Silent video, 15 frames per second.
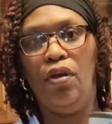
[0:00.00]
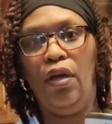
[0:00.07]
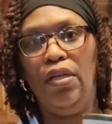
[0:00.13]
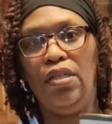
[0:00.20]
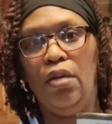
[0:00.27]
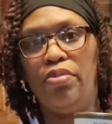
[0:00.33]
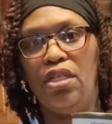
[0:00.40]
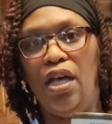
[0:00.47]

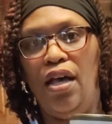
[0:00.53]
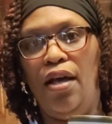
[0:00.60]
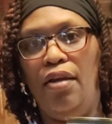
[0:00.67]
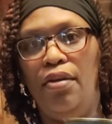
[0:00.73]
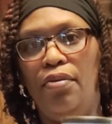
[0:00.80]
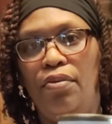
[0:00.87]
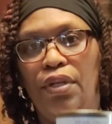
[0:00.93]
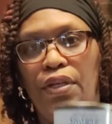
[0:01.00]
It's
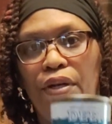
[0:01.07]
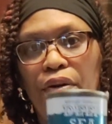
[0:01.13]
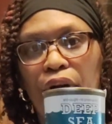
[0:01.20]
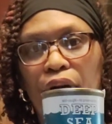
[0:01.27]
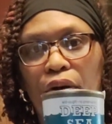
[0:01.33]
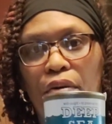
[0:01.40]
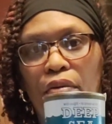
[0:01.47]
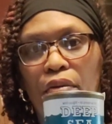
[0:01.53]
upside, well, there
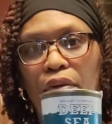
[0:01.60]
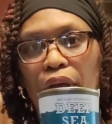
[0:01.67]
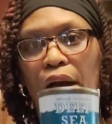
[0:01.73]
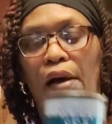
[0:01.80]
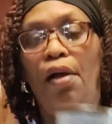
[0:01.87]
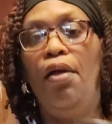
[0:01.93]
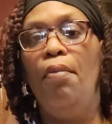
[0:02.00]
it go. Yeah.